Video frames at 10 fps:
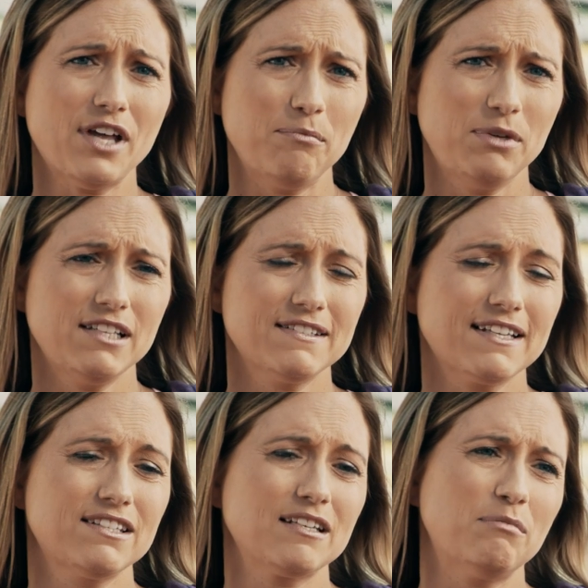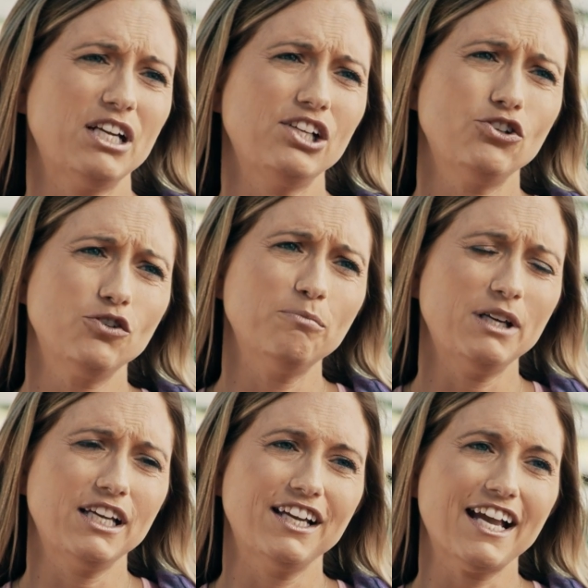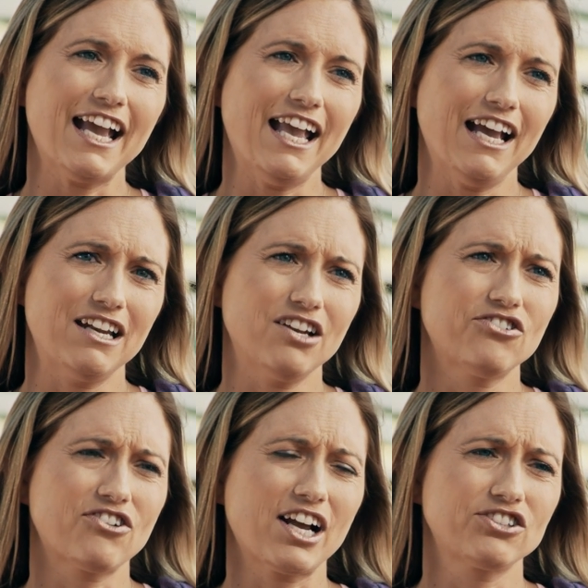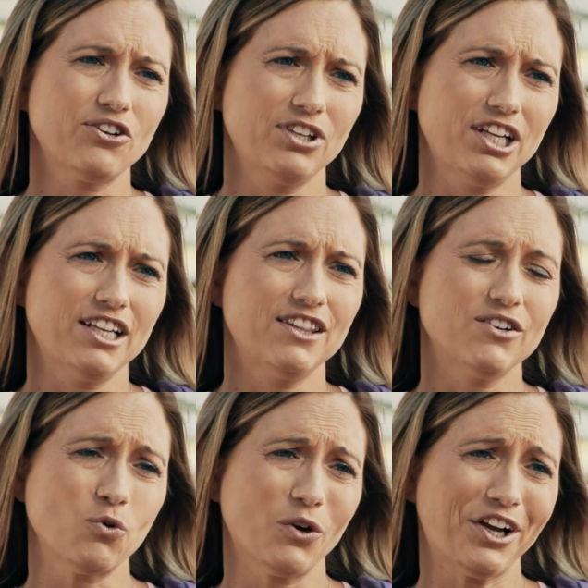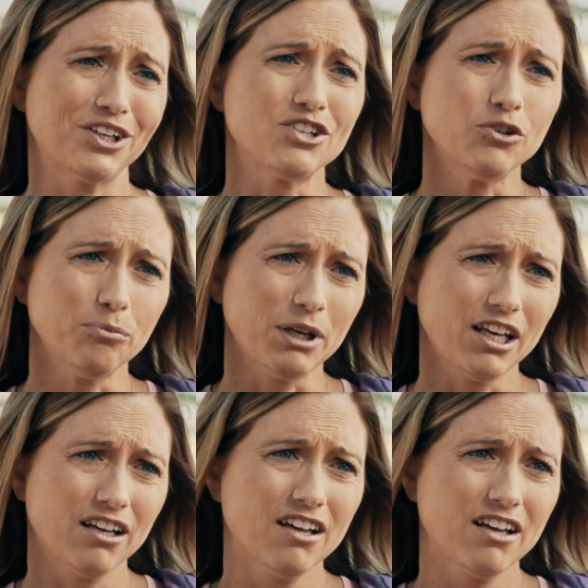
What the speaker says: that means that somebody knew me and direct donated the organ to me.